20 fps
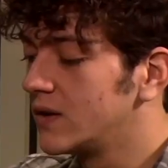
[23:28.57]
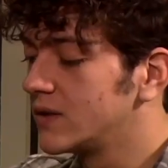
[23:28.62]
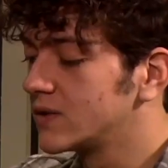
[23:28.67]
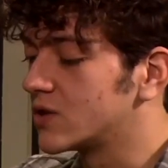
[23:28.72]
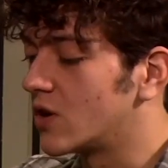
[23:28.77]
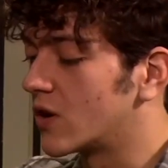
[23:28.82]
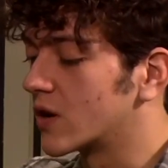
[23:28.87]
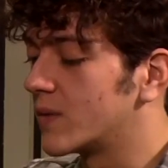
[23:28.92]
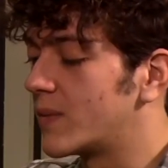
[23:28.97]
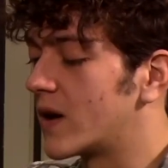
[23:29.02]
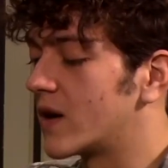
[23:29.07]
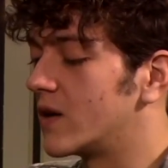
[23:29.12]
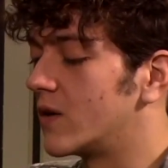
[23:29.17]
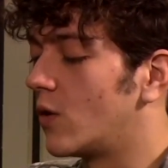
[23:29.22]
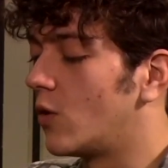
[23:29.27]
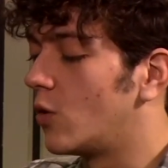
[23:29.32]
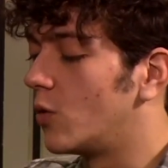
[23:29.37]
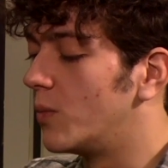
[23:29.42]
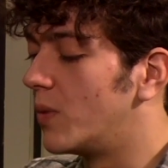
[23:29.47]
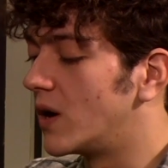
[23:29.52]
talk about it a
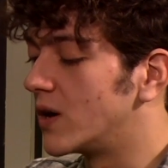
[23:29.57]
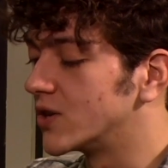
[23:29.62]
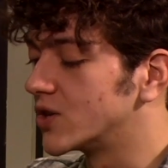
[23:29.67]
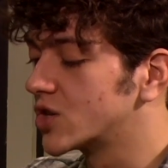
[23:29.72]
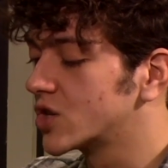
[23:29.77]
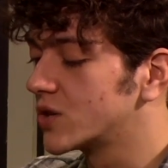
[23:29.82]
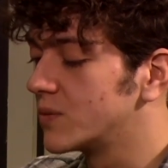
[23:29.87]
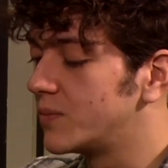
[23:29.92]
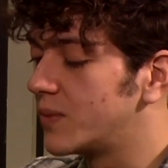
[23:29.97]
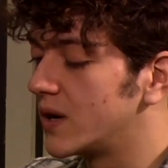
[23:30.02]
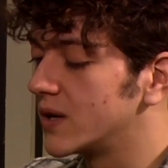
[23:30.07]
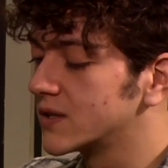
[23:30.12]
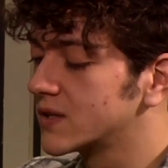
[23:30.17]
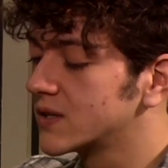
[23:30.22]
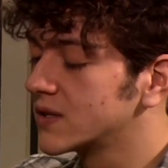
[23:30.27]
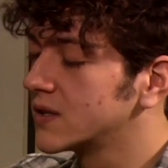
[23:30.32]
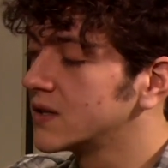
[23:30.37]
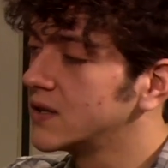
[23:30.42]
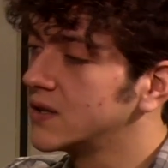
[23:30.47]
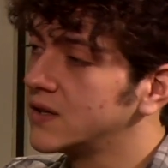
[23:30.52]
whole bunch, but
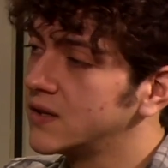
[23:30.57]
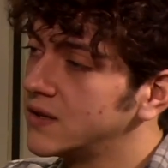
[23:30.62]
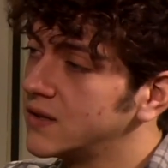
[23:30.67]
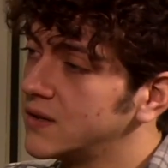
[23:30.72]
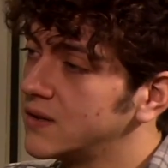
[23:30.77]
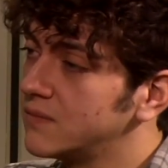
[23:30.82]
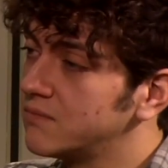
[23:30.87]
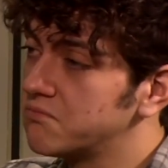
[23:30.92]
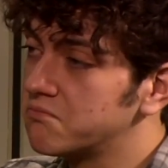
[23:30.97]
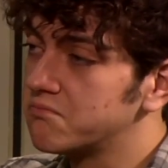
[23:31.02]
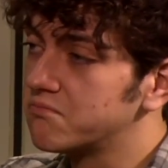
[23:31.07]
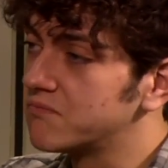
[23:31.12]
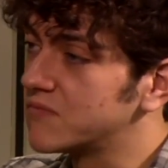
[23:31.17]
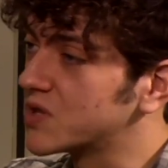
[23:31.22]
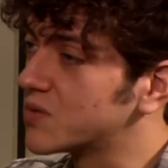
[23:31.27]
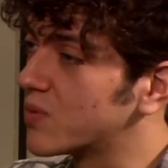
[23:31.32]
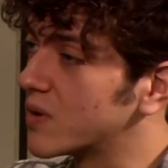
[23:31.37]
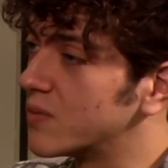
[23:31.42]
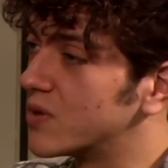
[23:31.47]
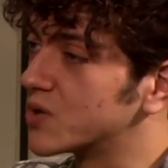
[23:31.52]
that's
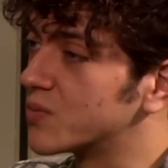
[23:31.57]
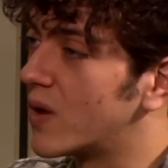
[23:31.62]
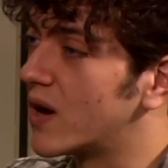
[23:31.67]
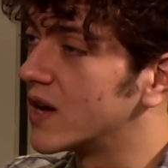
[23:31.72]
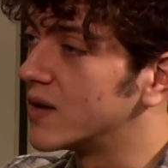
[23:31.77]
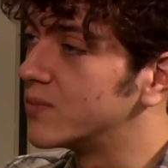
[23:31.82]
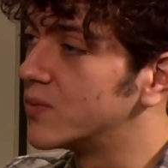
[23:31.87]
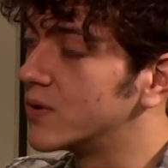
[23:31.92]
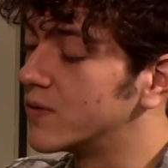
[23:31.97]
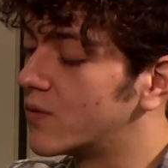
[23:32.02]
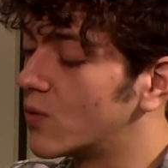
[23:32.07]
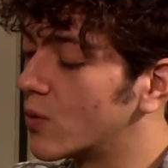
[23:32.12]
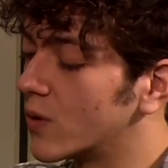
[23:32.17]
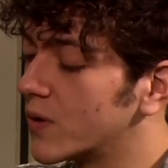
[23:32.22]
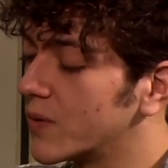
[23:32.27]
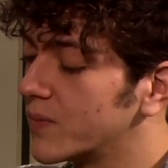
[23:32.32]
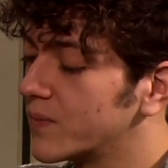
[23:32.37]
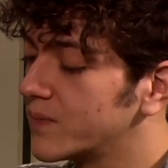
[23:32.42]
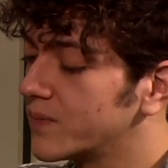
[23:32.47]
pretty much my input for it.